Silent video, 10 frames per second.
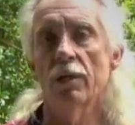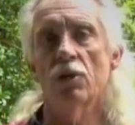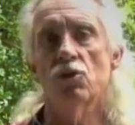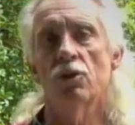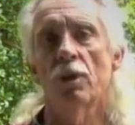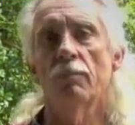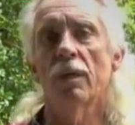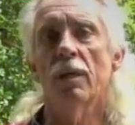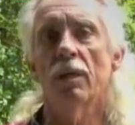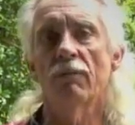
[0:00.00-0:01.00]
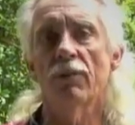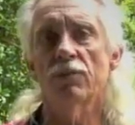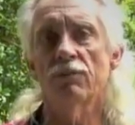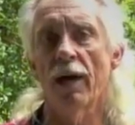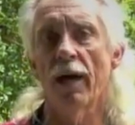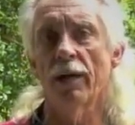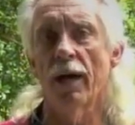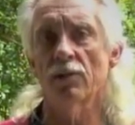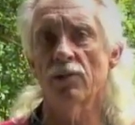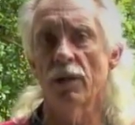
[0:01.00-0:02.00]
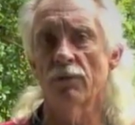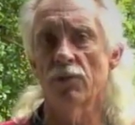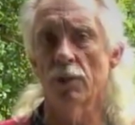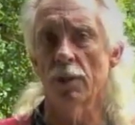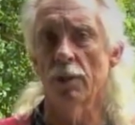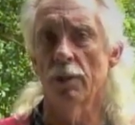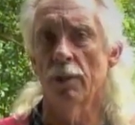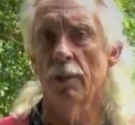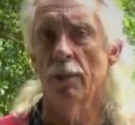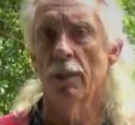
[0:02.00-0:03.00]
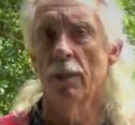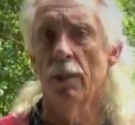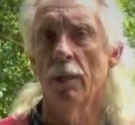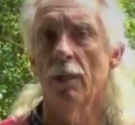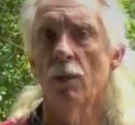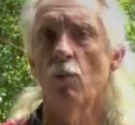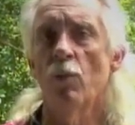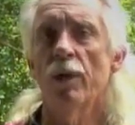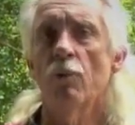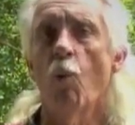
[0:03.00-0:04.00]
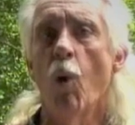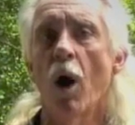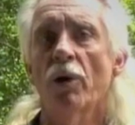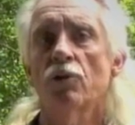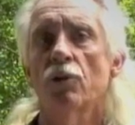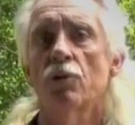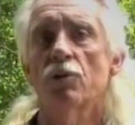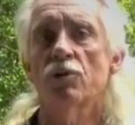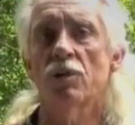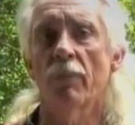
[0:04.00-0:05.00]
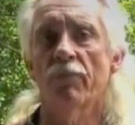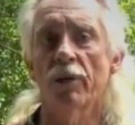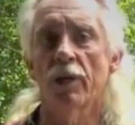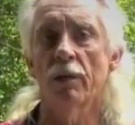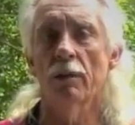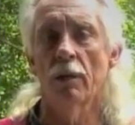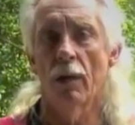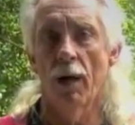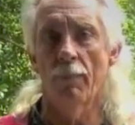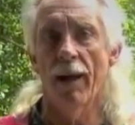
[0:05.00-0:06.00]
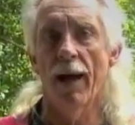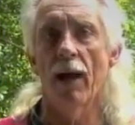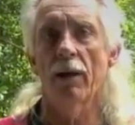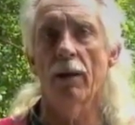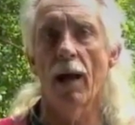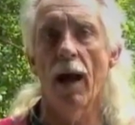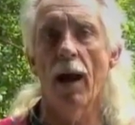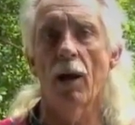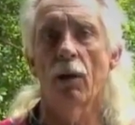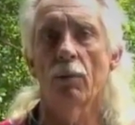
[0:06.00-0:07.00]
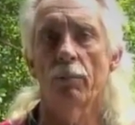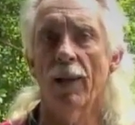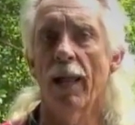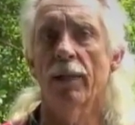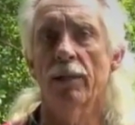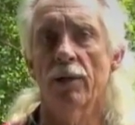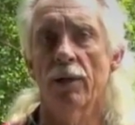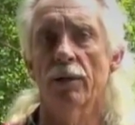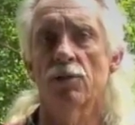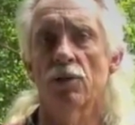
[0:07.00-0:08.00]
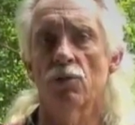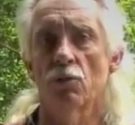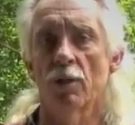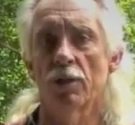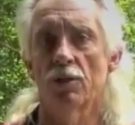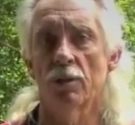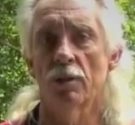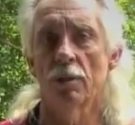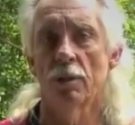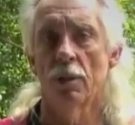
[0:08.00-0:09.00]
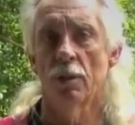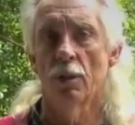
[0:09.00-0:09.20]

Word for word: a condition that many of us find ourselves in. We want to do something about our planetary situation,